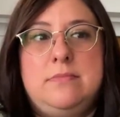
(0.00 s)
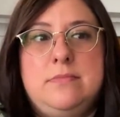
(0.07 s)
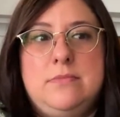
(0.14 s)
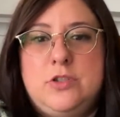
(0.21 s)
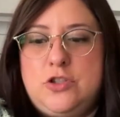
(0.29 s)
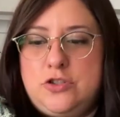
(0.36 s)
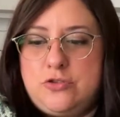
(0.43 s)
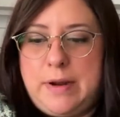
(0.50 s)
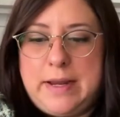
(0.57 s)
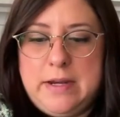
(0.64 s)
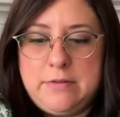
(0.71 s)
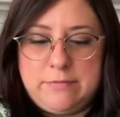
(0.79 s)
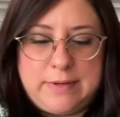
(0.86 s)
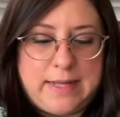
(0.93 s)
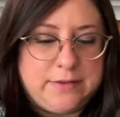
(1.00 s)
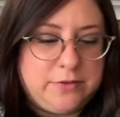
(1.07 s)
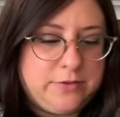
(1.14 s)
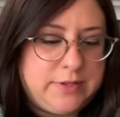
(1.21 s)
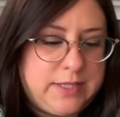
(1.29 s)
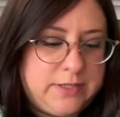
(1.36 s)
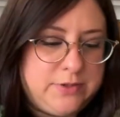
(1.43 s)
straight
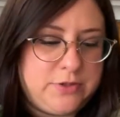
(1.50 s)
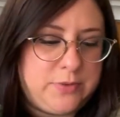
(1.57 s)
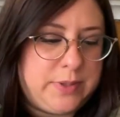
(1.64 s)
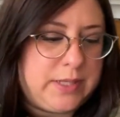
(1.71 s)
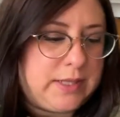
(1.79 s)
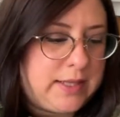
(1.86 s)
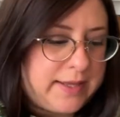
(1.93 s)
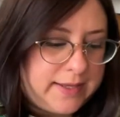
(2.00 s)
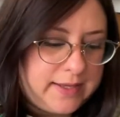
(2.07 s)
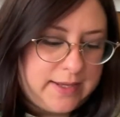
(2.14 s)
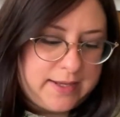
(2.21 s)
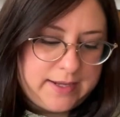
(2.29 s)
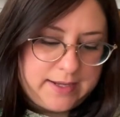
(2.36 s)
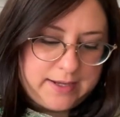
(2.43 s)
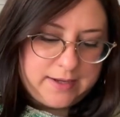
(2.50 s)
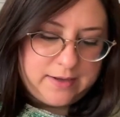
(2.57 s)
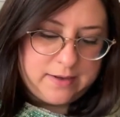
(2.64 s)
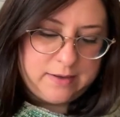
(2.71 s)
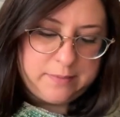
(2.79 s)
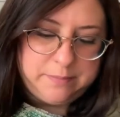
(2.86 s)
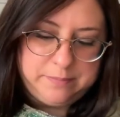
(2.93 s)
rather than doing like a
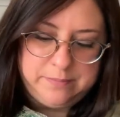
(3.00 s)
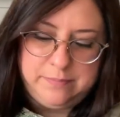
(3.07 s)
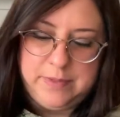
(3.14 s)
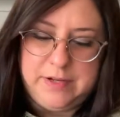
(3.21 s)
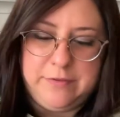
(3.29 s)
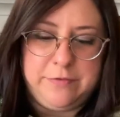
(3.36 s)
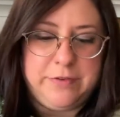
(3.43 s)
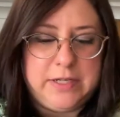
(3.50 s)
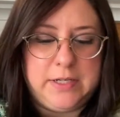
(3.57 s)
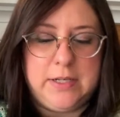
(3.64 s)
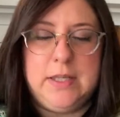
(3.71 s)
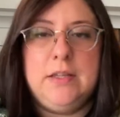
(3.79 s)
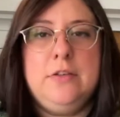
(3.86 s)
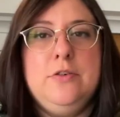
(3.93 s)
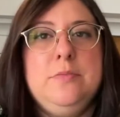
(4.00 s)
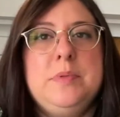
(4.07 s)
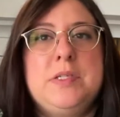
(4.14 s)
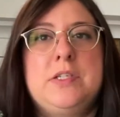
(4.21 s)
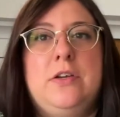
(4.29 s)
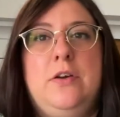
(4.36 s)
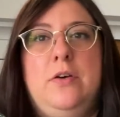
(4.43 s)
infinity loop.
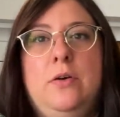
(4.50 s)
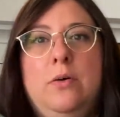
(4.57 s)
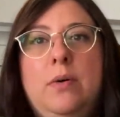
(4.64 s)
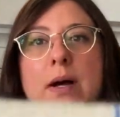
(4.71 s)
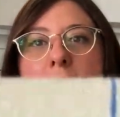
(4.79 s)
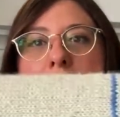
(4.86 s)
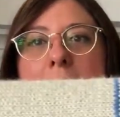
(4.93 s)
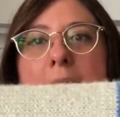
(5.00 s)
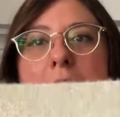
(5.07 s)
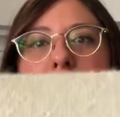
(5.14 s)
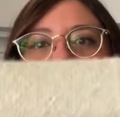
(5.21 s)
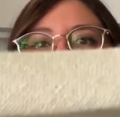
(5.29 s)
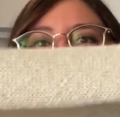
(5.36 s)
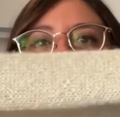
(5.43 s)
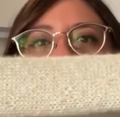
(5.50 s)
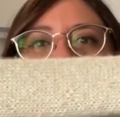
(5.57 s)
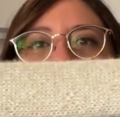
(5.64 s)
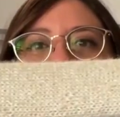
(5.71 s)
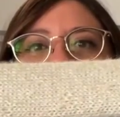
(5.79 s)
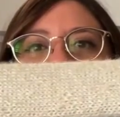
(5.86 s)
So I have pretty much